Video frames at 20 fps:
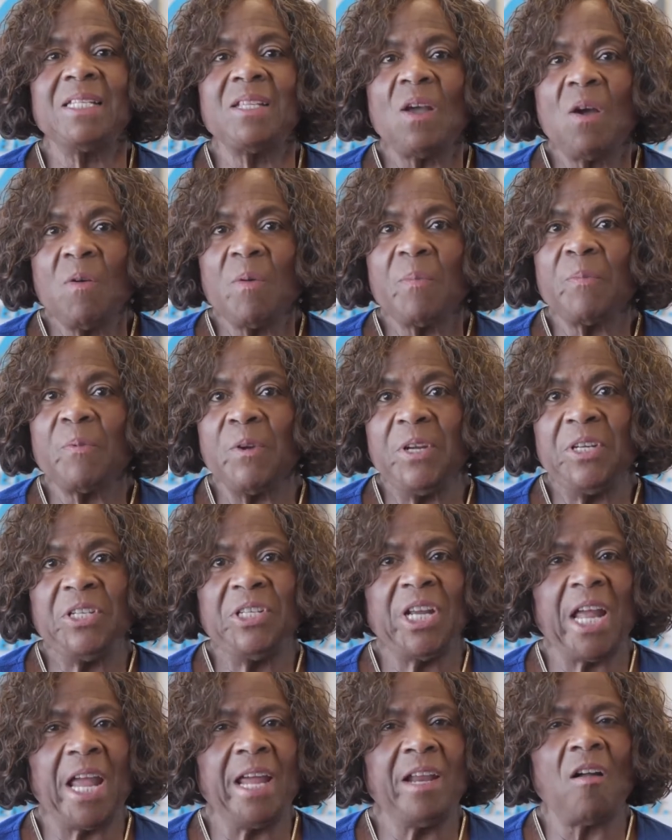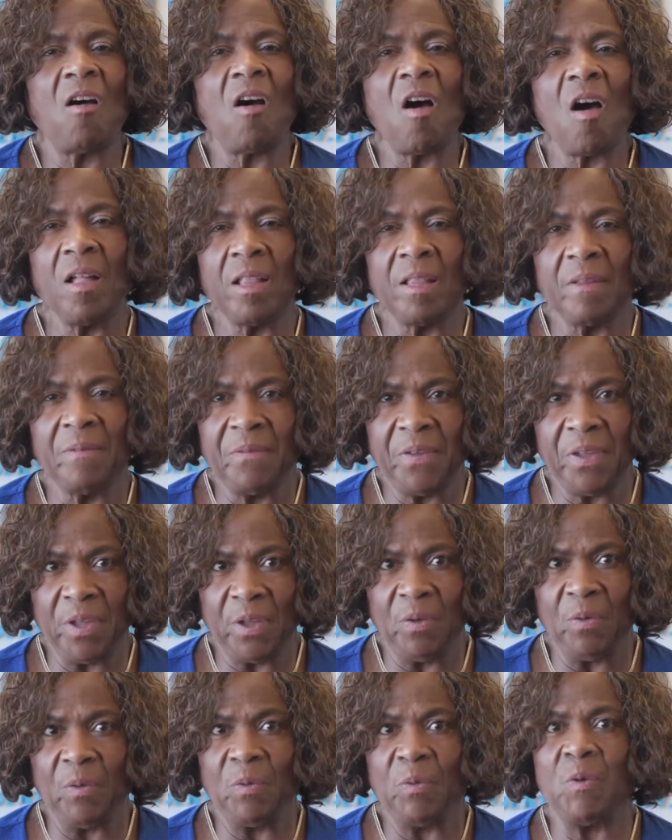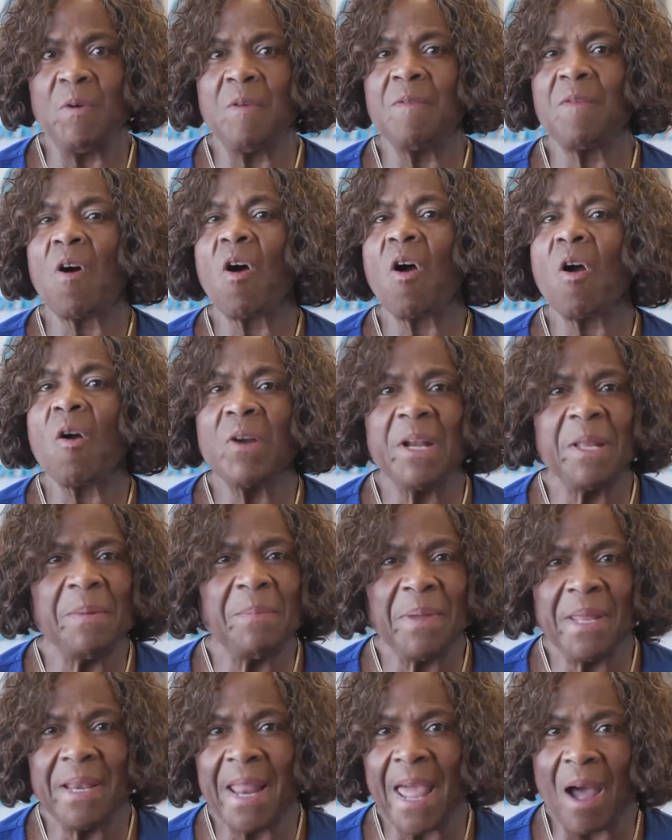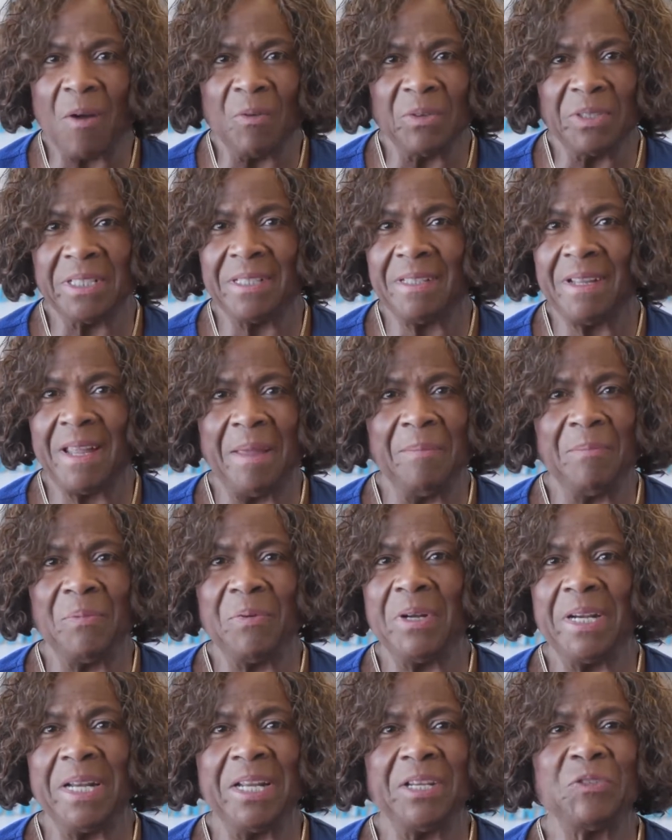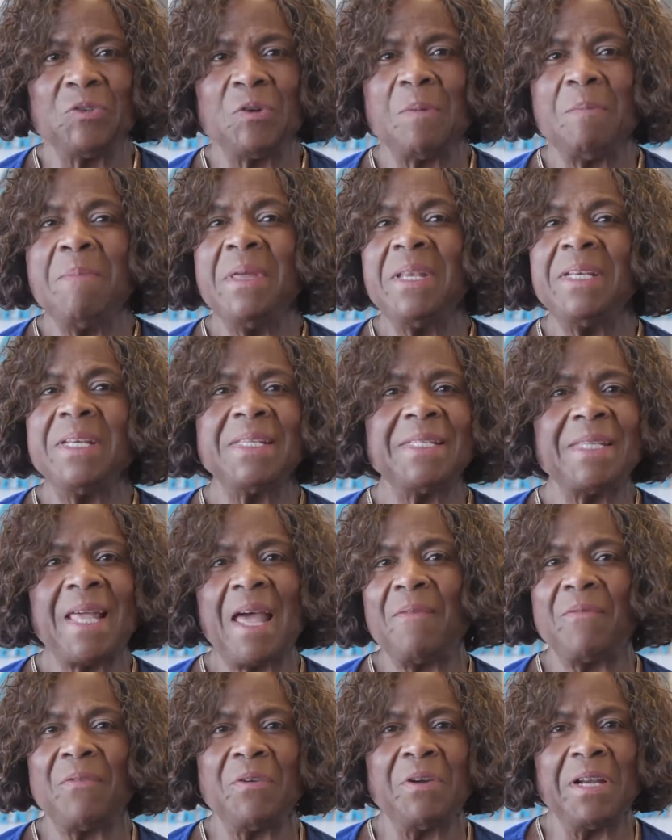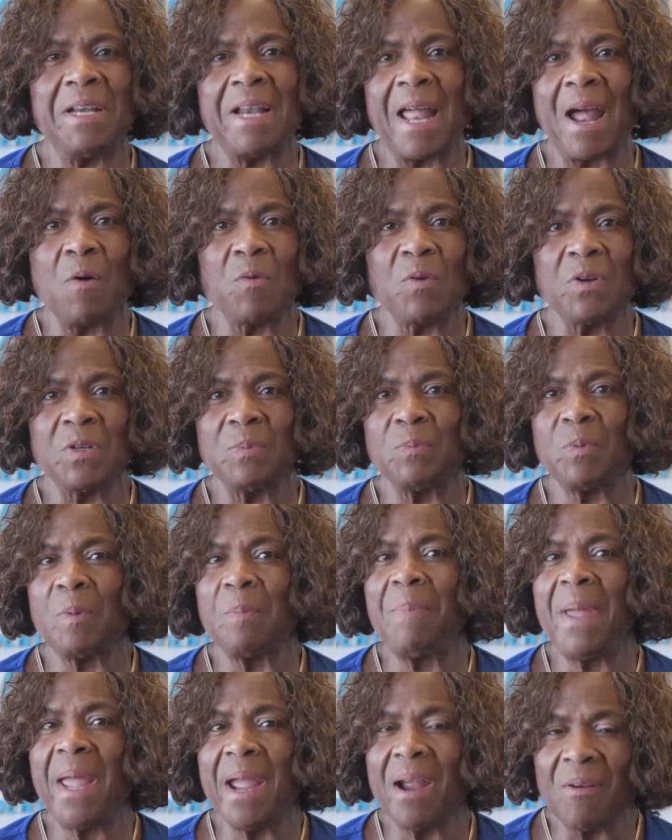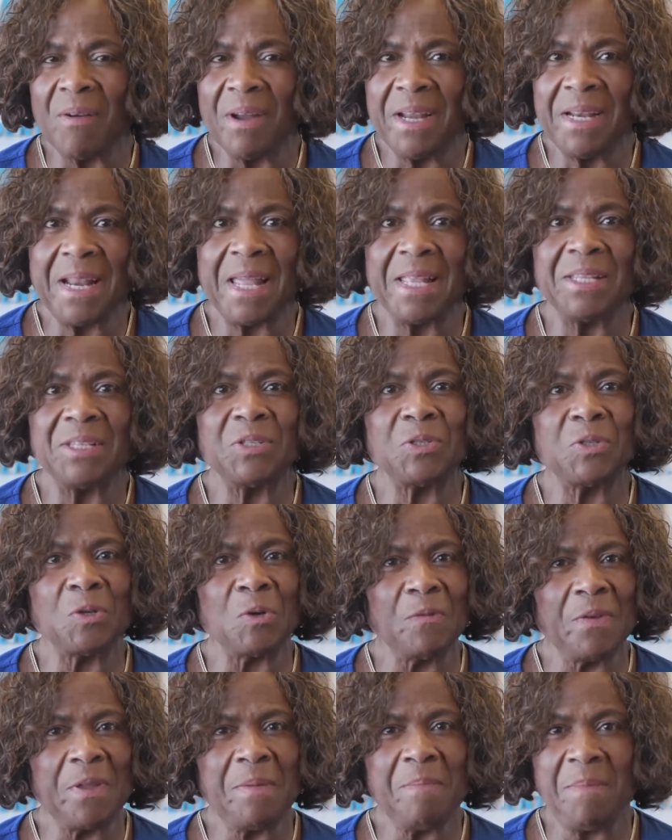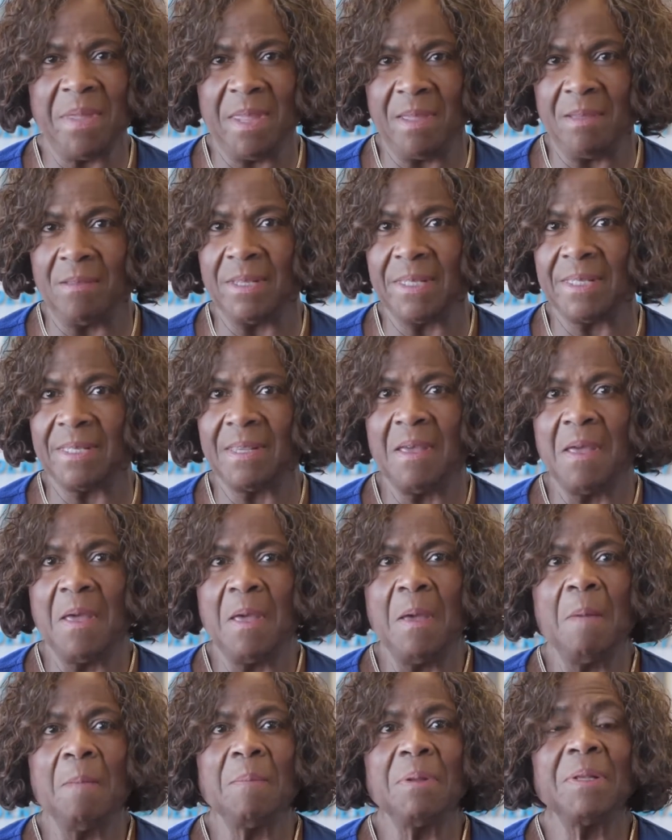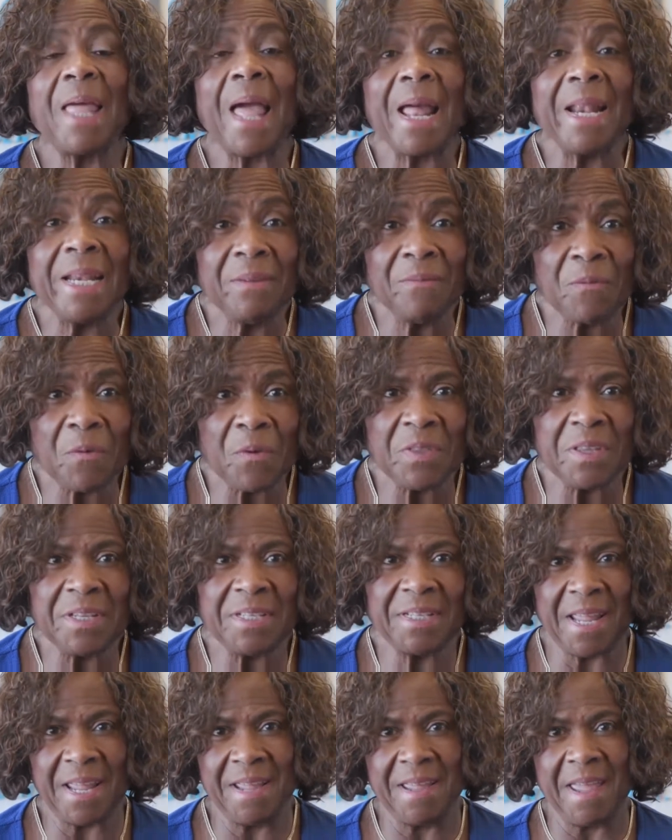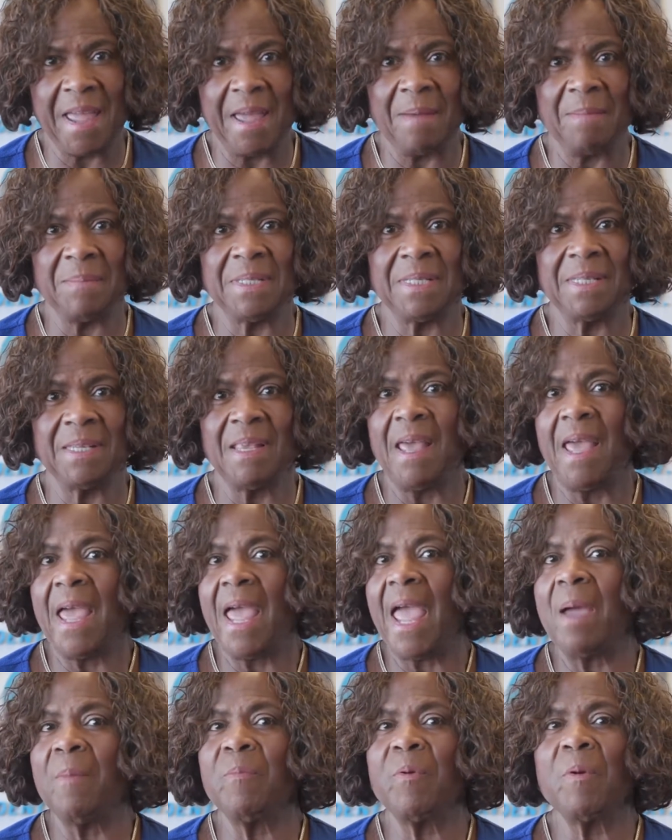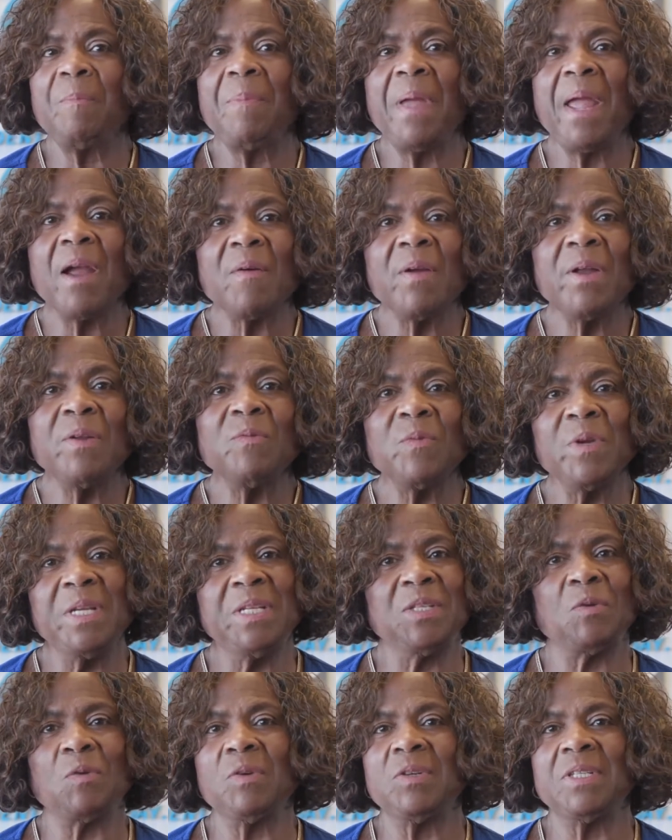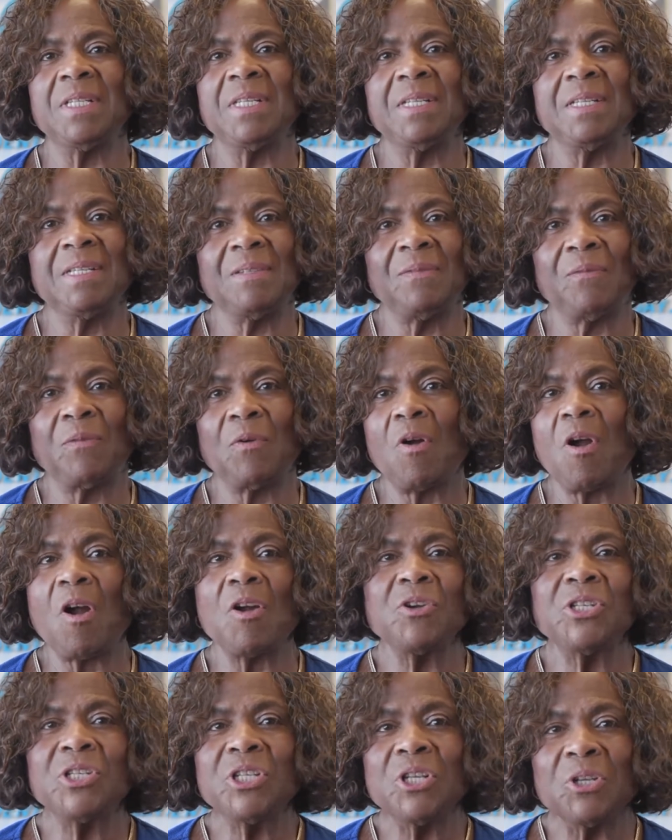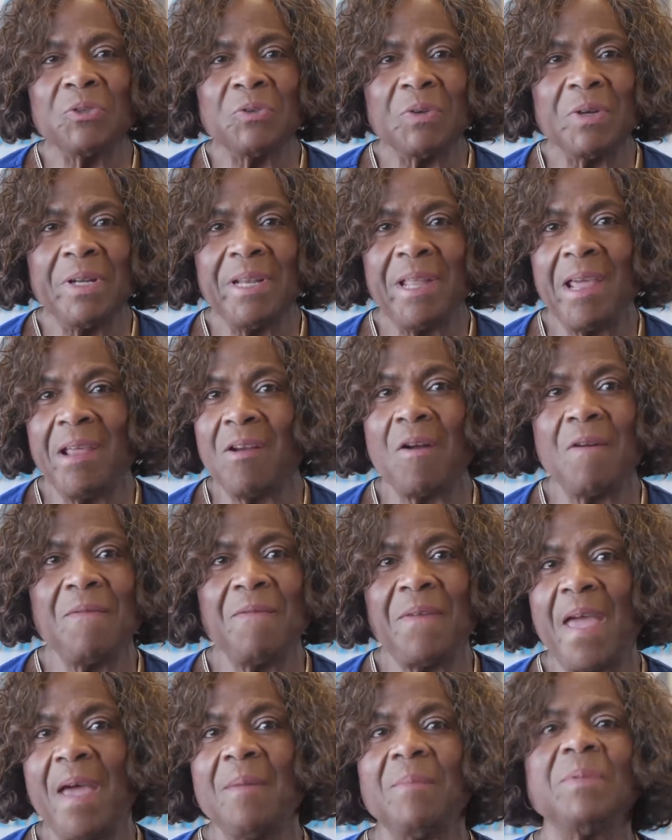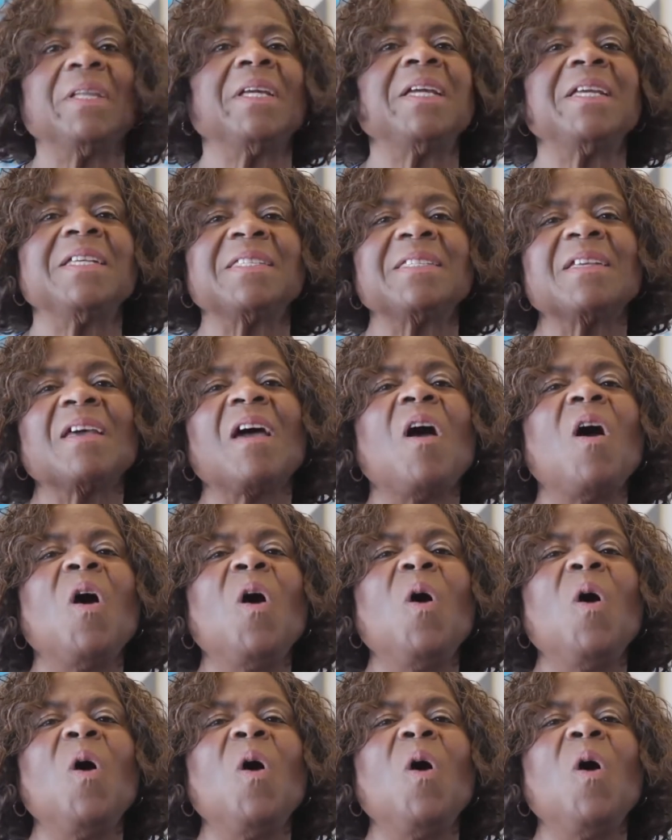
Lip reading: so appreciate all of you who have already been out and put in tremendous effort and hours preparing and serving meals, planning for the day camps, and preparing resources for our children and our families.